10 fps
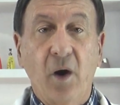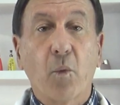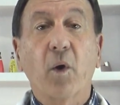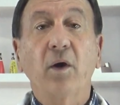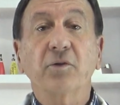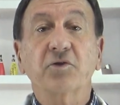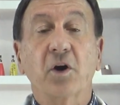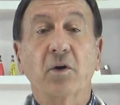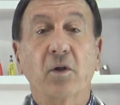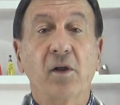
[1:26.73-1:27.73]
World
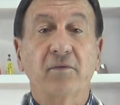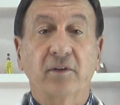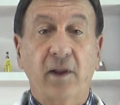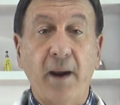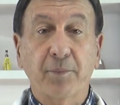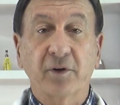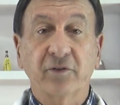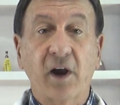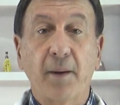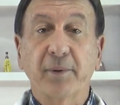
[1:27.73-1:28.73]
Journal of
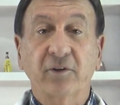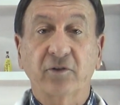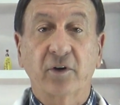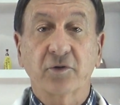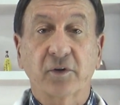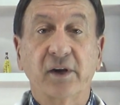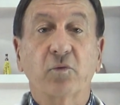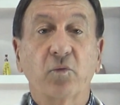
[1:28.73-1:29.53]
Laparoscopic Surgery